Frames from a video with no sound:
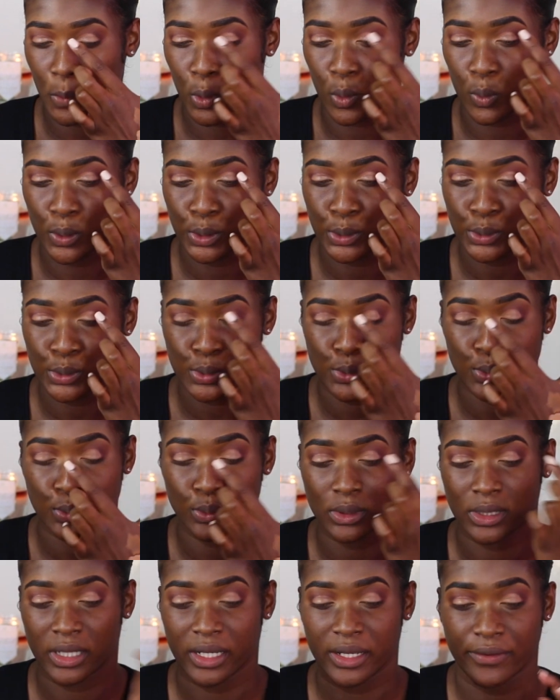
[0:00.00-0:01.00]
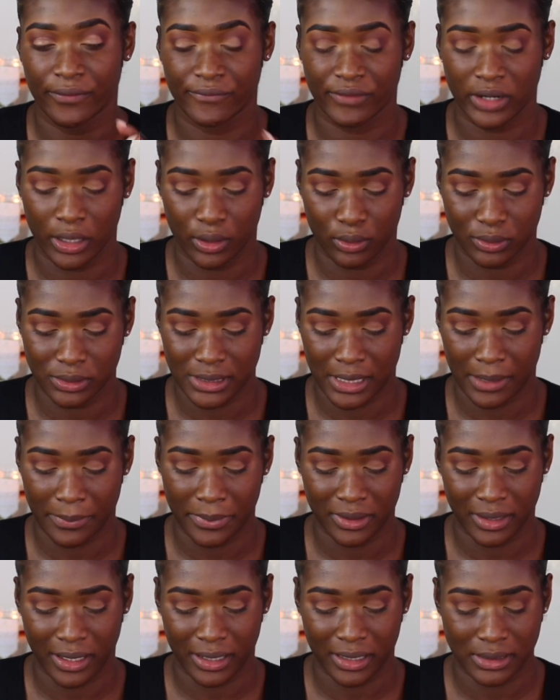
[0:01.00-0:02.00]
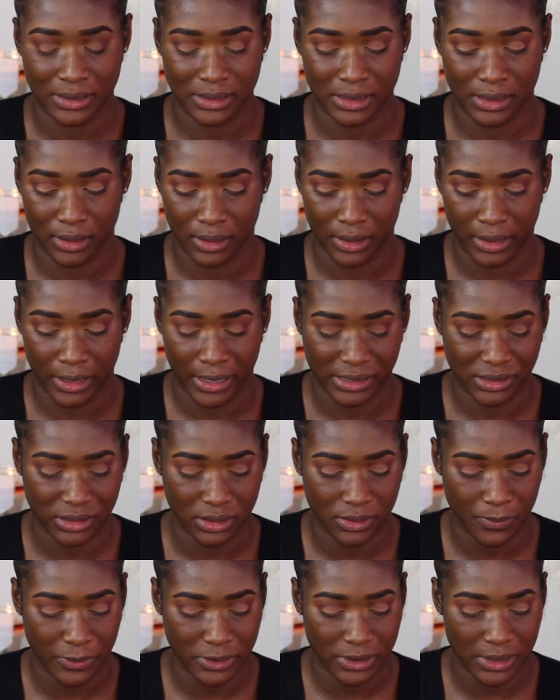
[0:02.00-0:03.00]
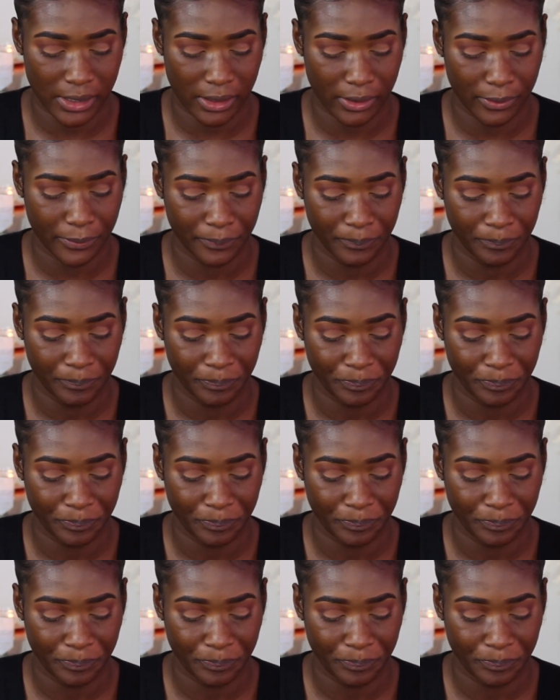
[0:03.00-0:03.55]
going to lay it right on top of that concealer I just put down.